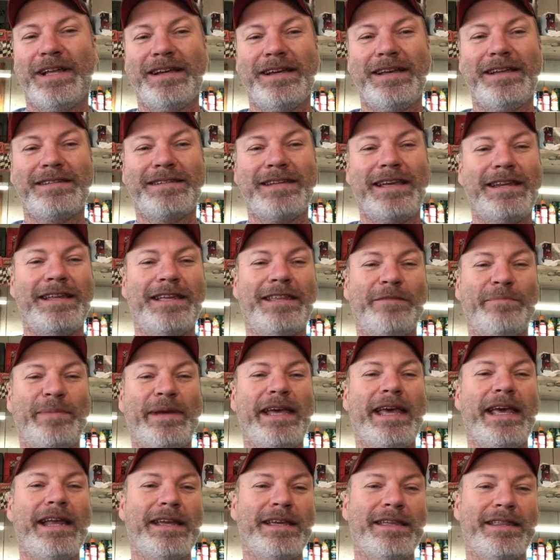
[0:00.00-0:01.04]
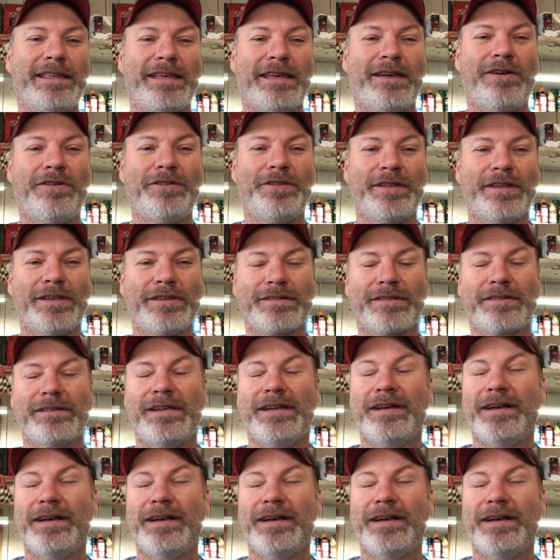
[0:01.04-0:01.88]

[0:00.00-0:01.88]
I said in the beginning of all this,